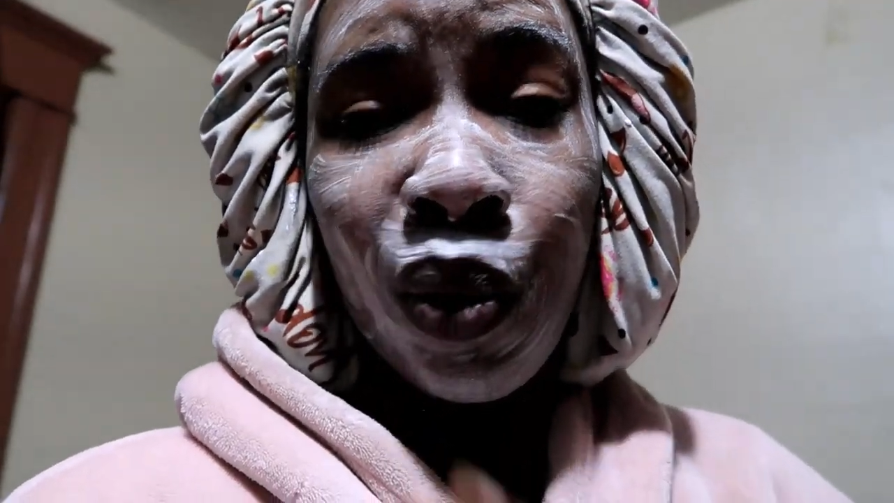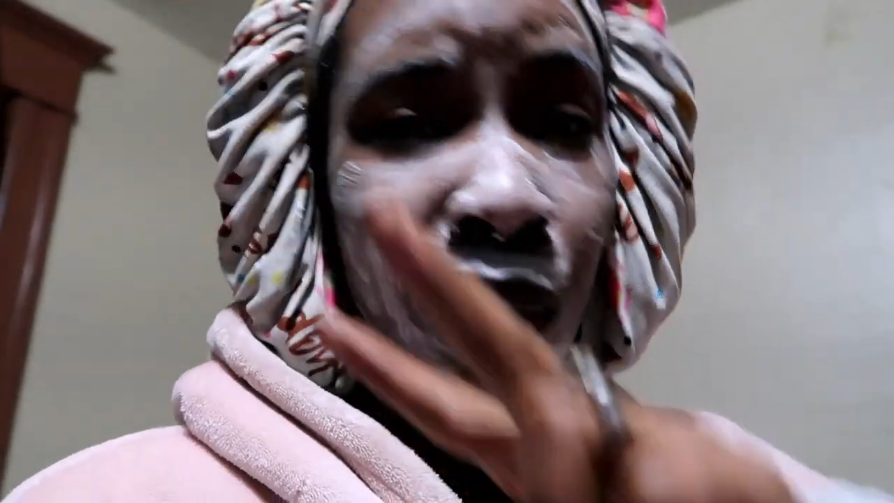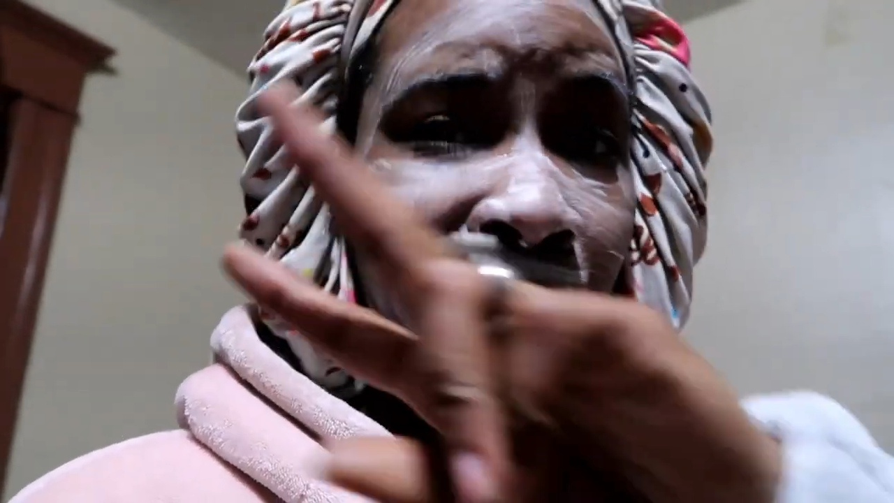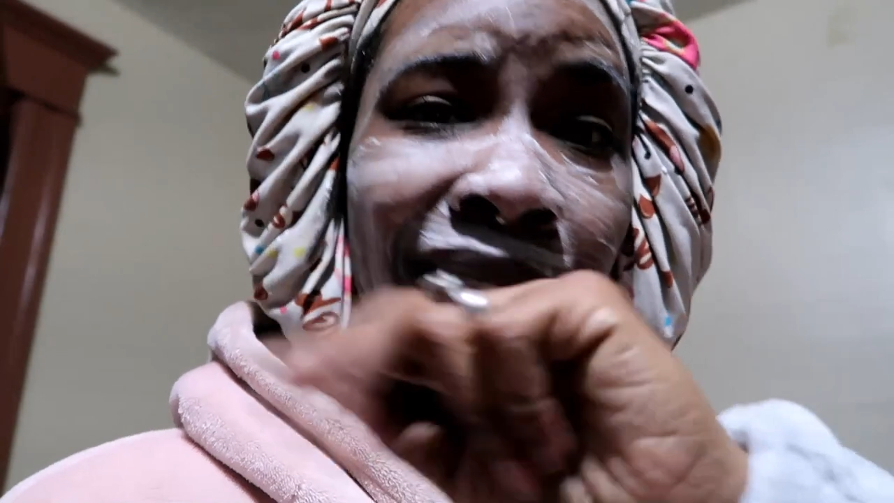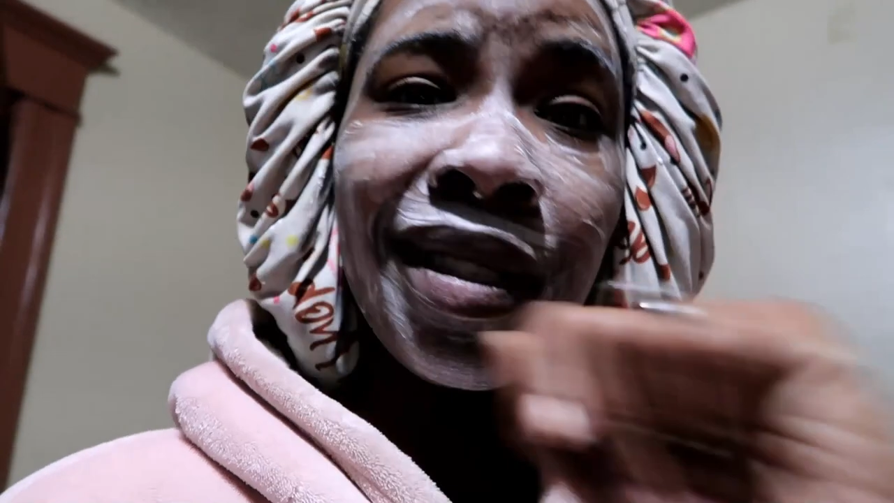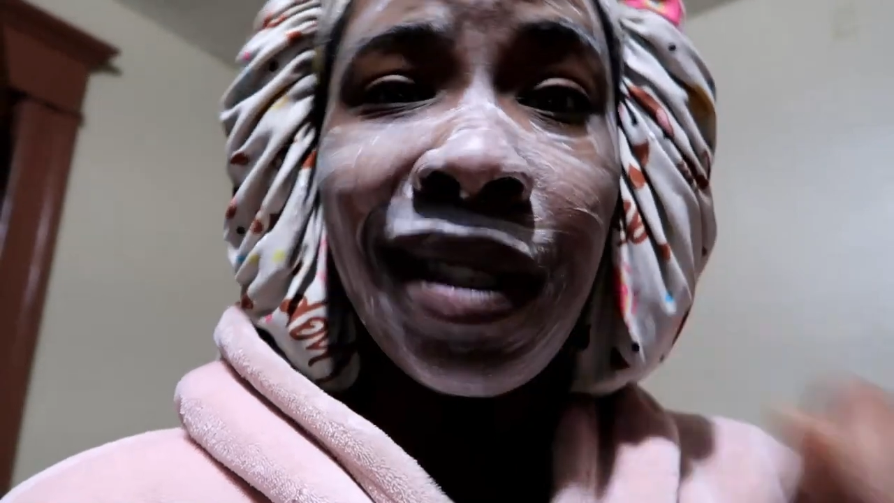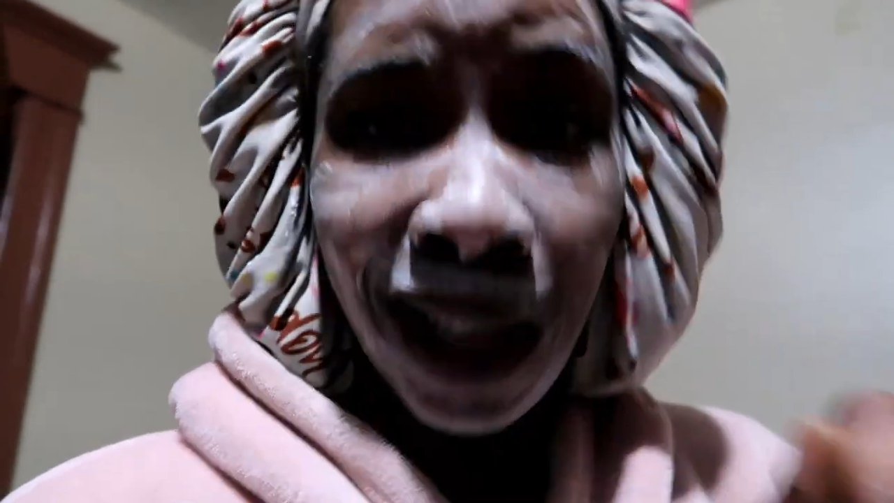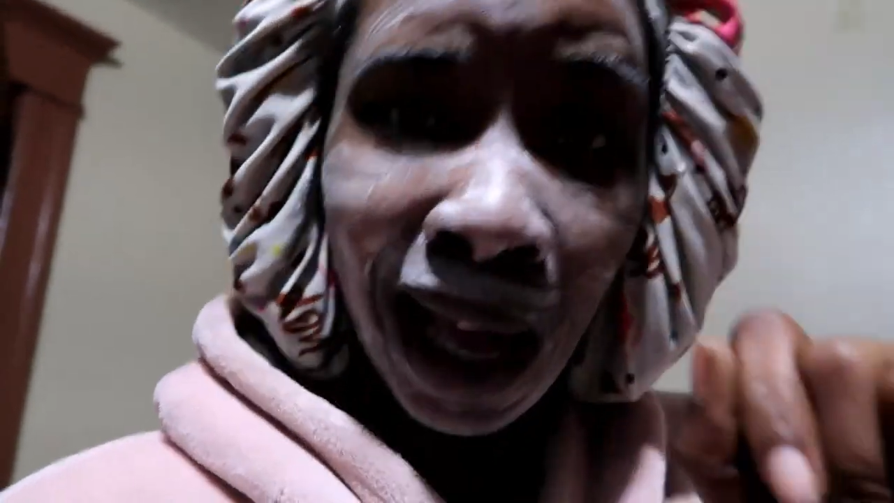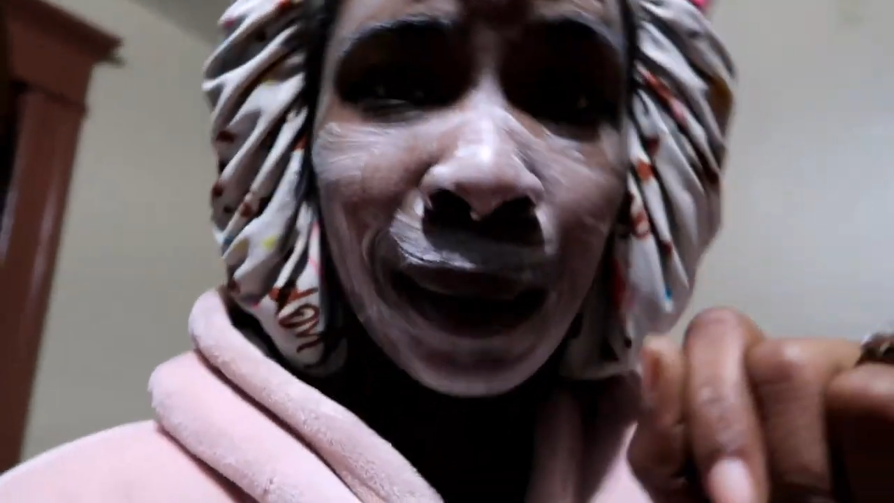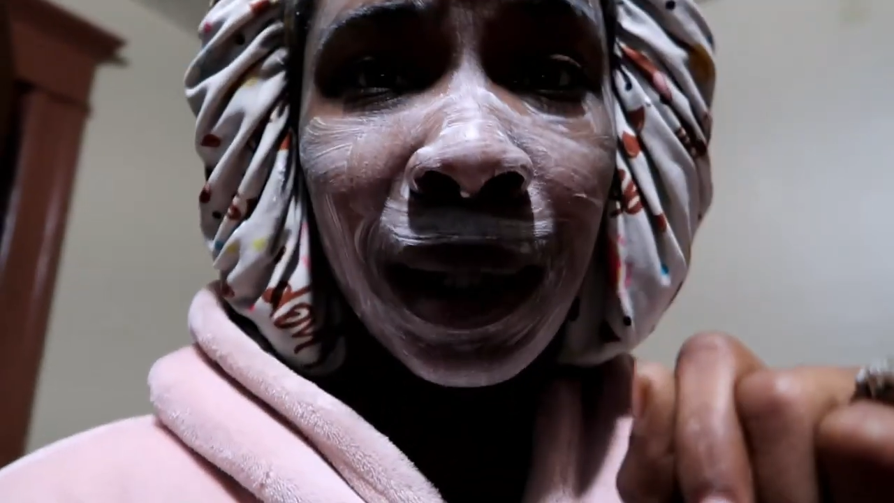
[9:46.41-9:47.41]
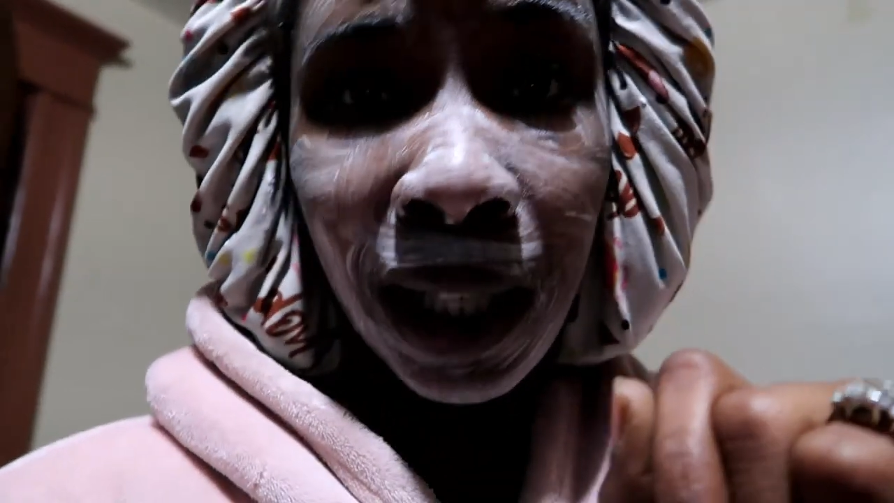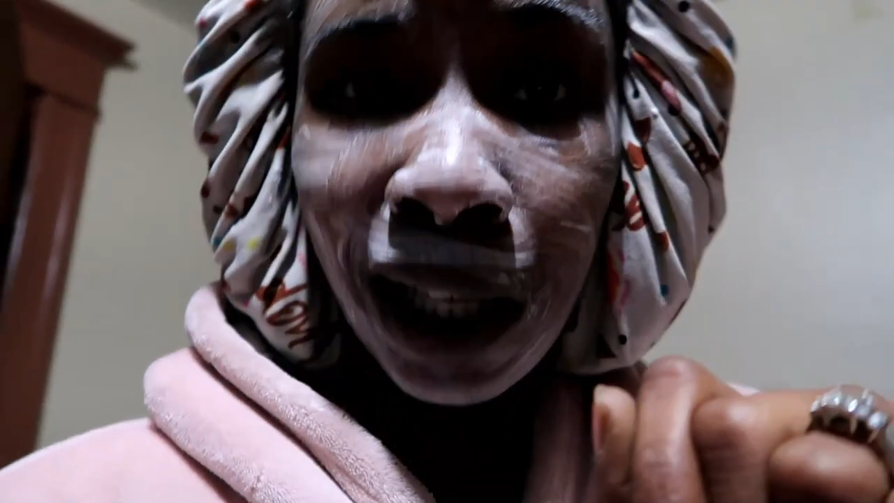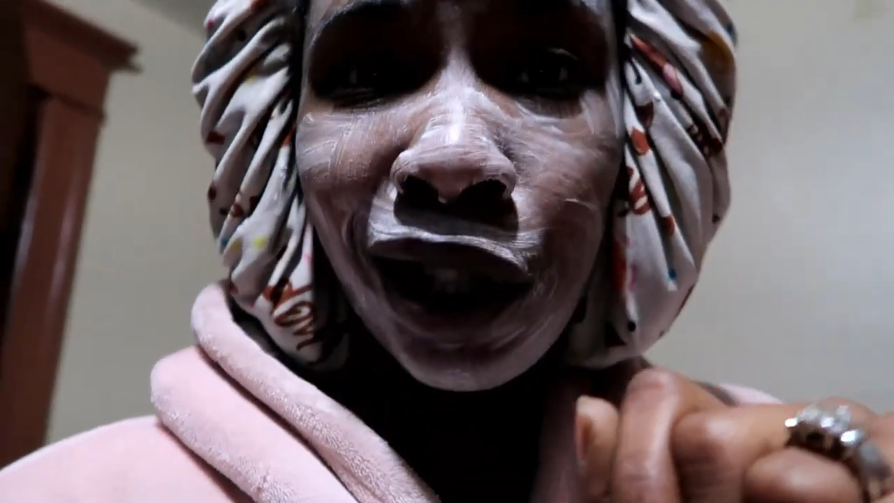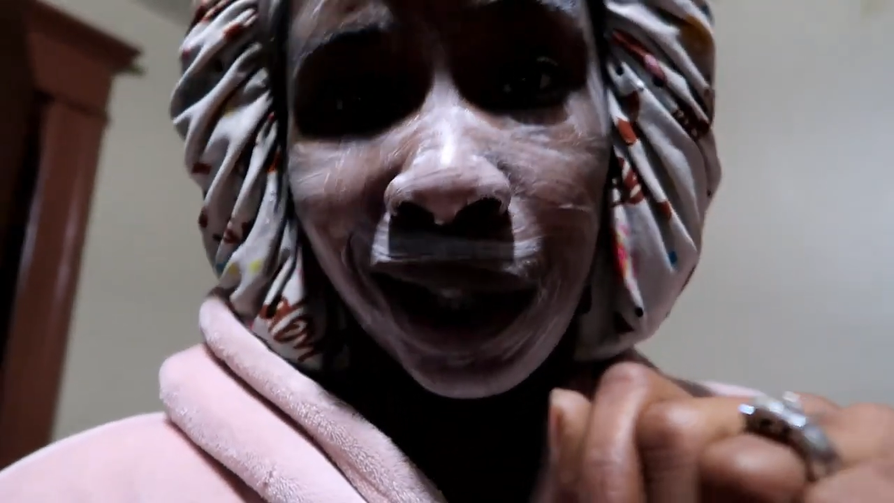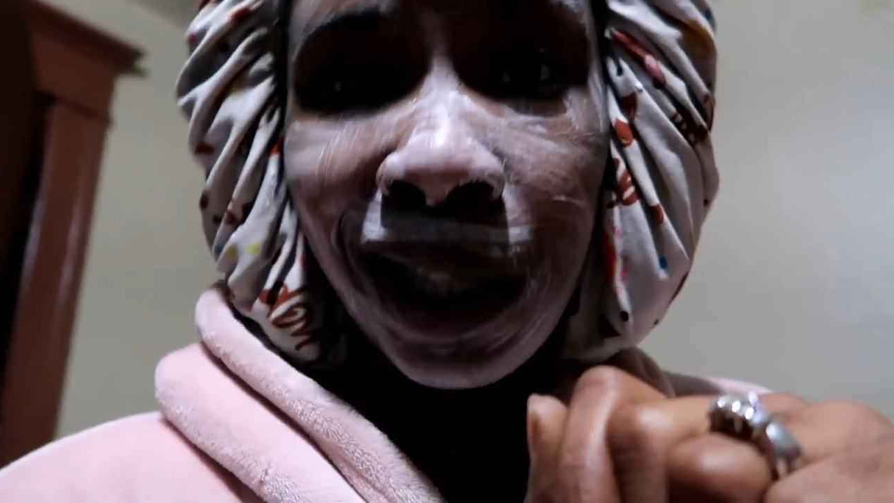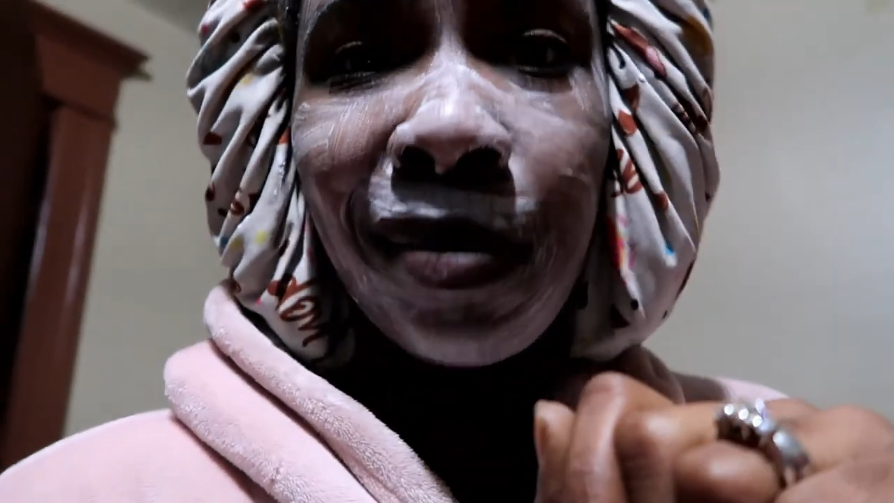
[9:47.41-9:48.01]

when it's time to catch this